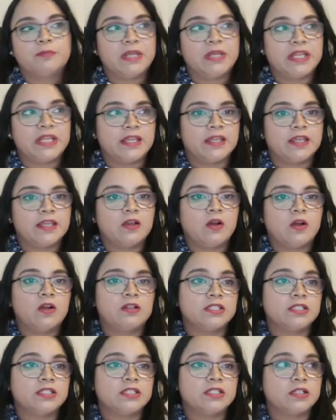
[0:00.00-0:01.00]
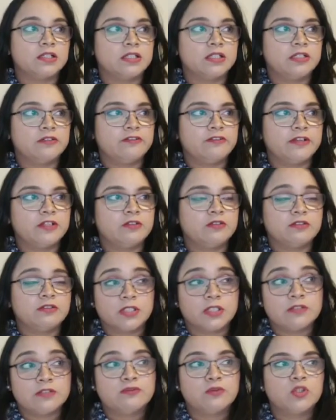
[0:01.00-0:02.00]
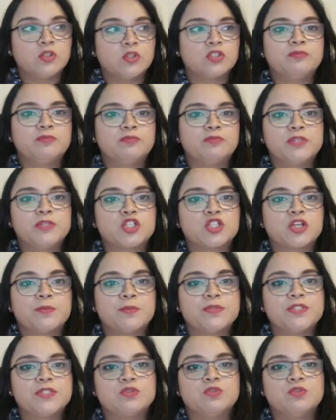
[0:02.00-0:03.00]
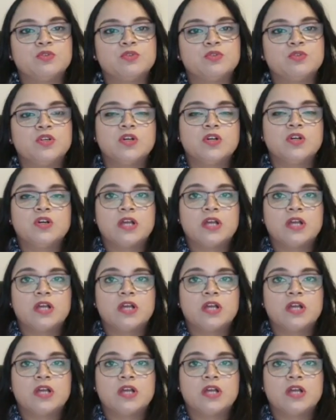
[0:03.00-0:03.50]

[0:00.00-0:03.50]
play on the 34th move bishop c2?